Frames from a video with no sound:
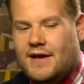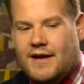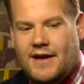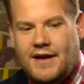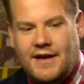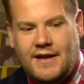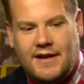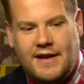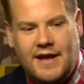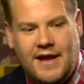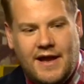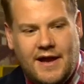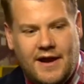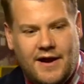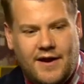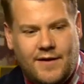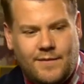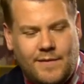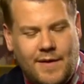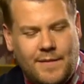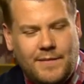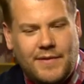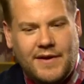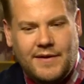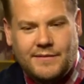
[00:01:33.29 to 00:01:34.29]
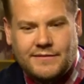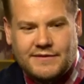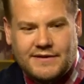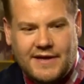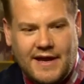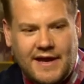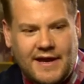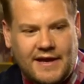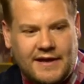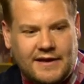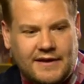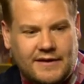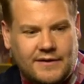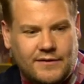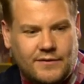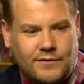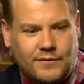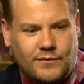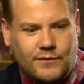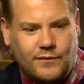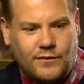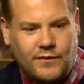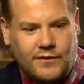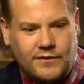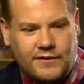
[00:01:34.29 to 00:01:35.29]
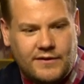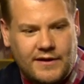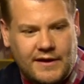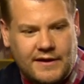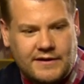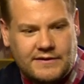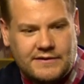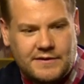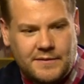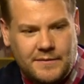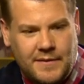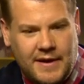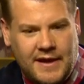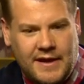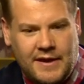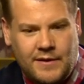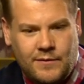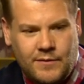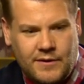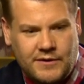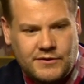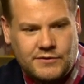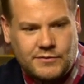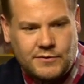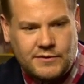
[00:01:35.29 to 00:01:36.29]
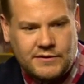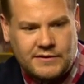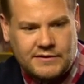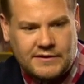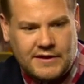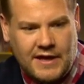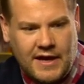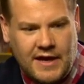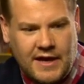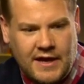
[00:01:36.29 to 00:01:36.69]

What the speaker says: And I remember him saying one thing to me, which was,